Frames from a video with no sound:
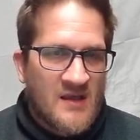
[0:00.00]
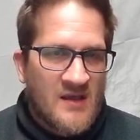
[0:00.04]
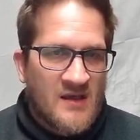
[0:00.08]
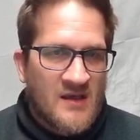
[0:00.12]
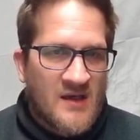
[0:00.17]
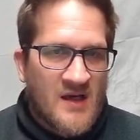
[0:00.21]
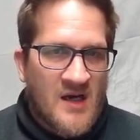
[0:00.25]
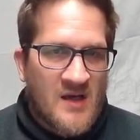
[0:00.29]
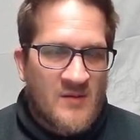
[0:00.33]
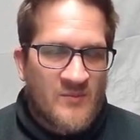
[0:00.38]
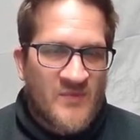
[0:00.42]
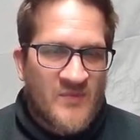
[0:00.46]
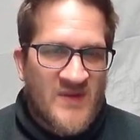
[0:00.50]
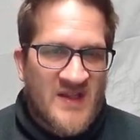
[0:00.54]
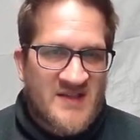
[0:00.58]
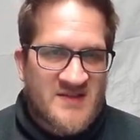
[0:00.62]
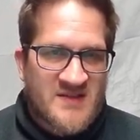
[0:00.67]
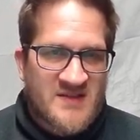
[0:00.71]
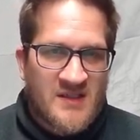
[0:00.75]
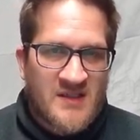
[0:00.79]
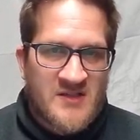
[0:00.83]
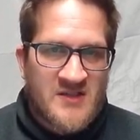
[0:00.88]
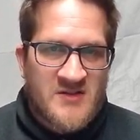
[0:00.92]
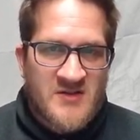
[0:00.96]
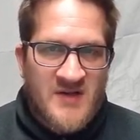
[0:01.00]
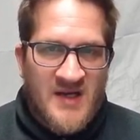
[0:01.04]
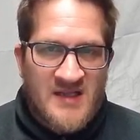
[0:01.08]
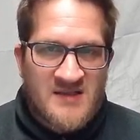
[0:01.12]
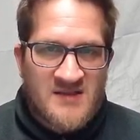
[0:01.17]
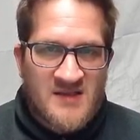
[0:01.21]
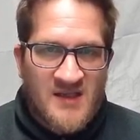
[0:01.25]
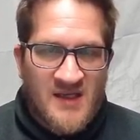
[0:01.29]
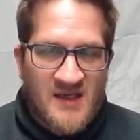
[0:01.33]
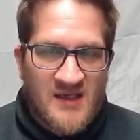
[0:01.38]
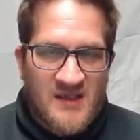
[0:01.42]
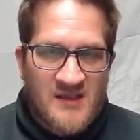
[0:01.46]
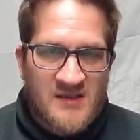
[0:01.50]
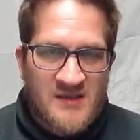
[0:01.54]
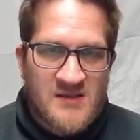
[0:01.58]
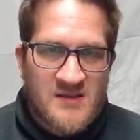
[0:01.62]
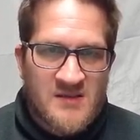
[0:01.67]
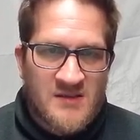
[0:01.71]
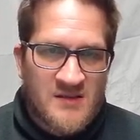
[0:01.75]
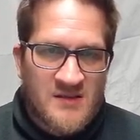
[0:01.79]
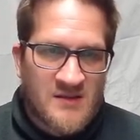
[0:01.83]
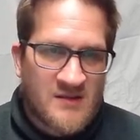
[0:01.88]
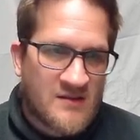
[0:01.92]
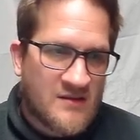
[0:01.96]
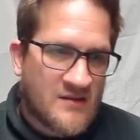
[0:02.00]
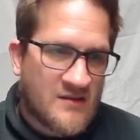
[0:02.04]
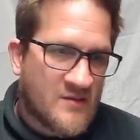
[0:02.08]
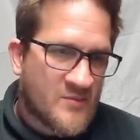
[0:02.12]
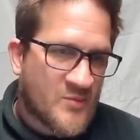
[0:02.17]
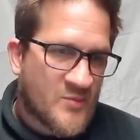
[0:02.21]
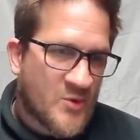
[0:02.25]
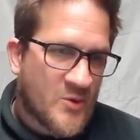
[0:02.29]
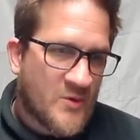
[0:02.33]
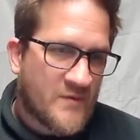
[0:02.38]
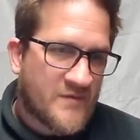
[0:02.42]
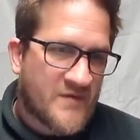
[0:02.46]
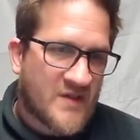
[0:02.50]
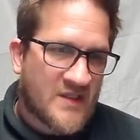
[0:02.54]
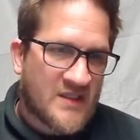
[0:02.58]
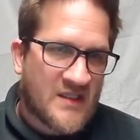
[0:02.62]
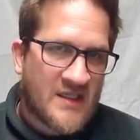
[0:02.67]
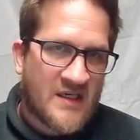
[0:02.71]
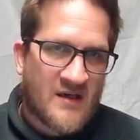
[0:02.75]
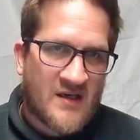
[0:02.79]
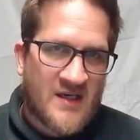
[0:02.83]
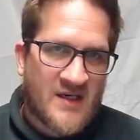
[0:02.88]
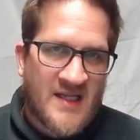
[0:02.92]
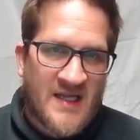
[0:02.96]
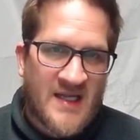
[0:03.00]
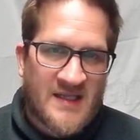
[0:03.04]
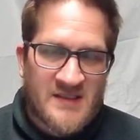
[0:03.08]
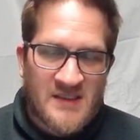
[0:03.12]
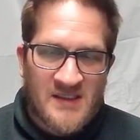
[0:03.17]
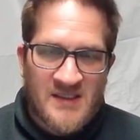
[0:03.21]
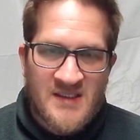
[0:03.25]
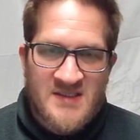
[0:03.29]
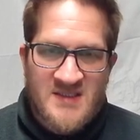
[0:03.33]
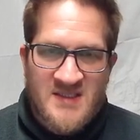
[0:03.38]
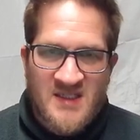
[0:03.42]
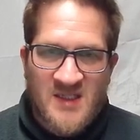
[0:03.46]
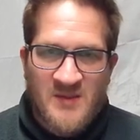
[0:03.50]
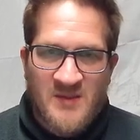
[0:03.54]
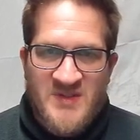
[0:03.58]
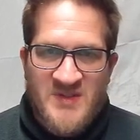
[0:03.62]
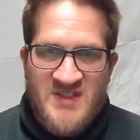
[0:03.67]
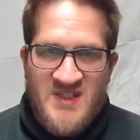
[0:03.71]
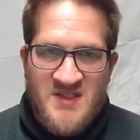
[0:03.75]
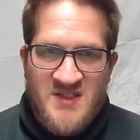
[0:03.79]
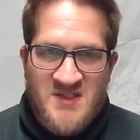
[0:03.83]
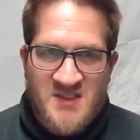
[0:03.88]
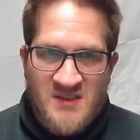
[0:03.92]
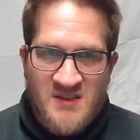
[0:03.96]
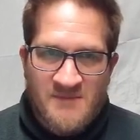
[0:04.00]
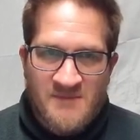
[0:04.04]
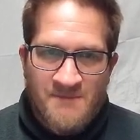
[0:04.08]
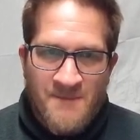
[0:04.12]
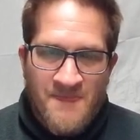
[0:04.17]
Um, that's going to translate into improved clarity at the listening position